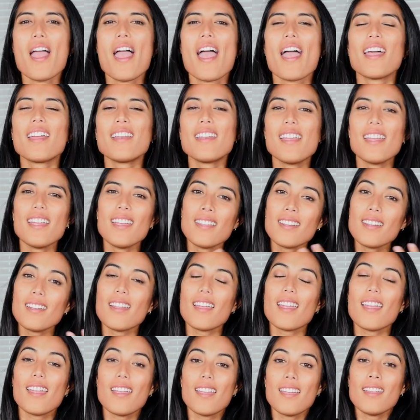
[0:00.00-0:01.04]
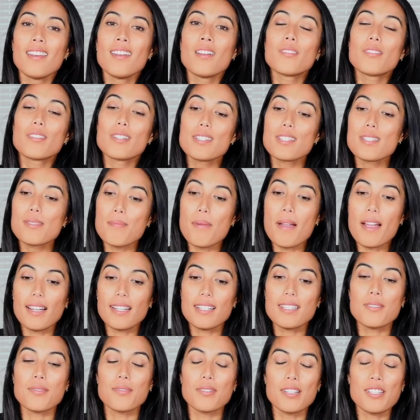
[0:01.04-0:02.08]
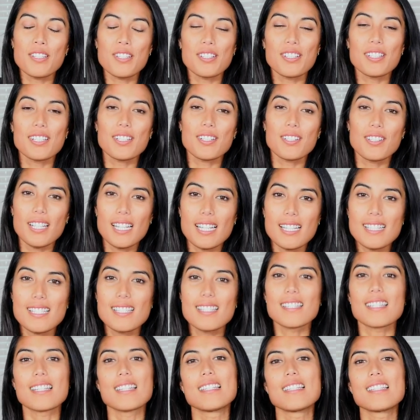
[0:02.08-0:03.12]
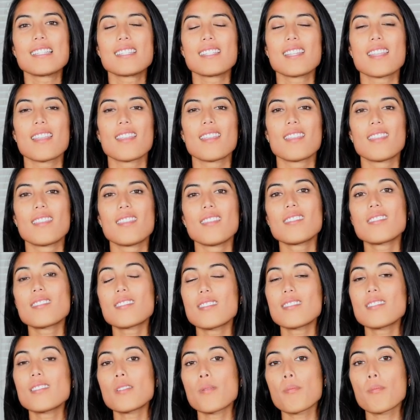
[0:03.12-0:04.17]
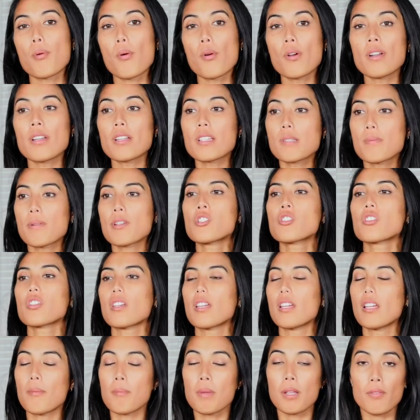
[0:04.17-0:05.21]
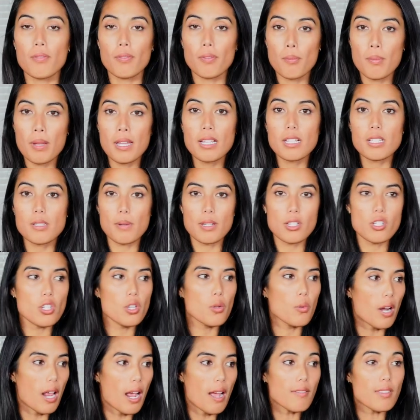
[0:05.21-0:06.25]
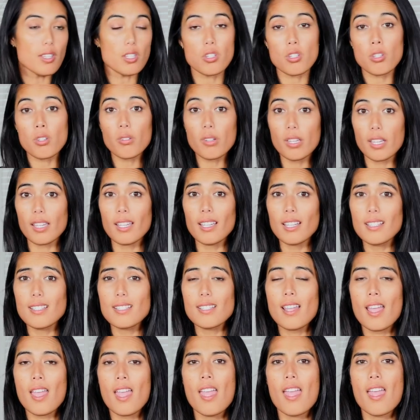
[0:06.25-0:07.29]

And in a respect, when you're in a crisis, this is important, especially, I mean, for me, especially when I had the 2 kids